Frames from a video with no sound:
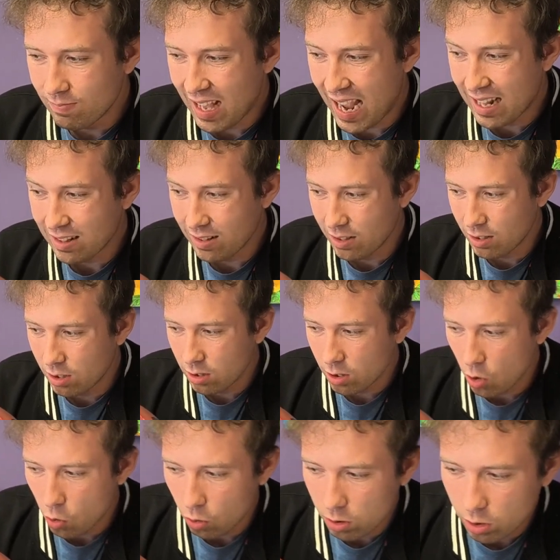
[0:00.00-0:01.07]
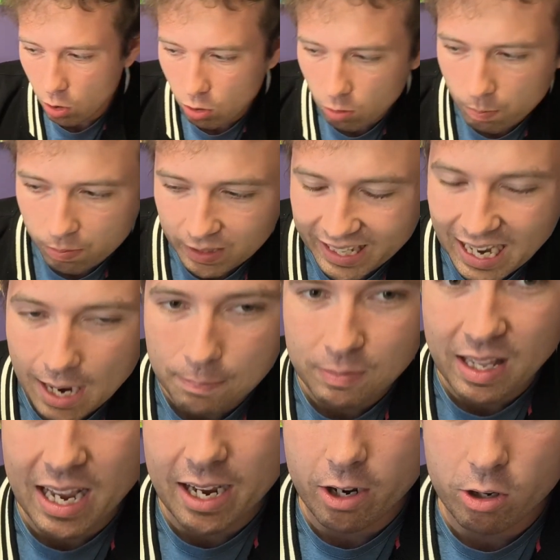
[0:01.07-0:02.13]
that little gap
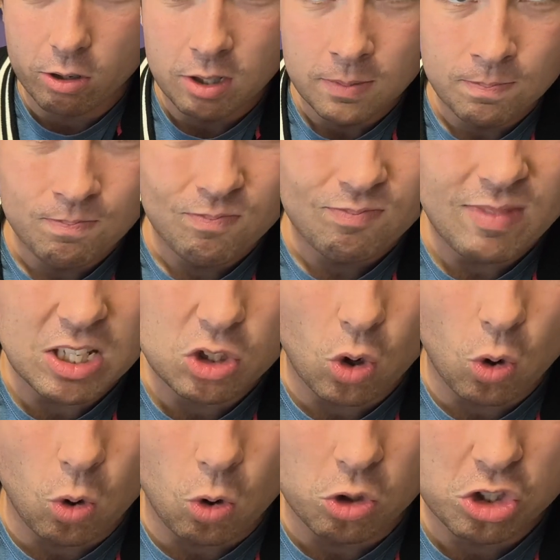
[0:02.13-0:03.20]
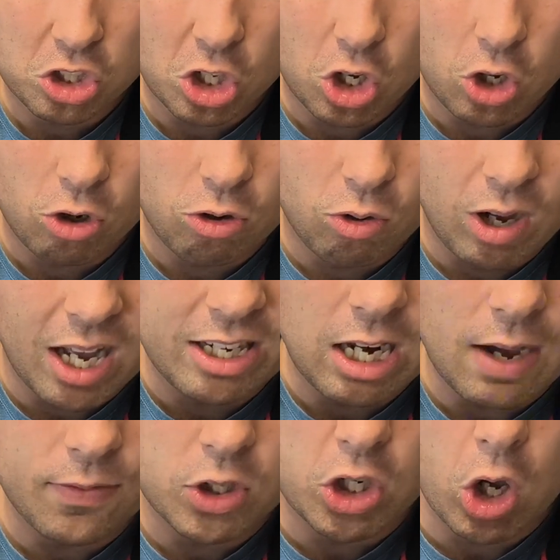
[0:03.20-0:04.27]
there, that's also another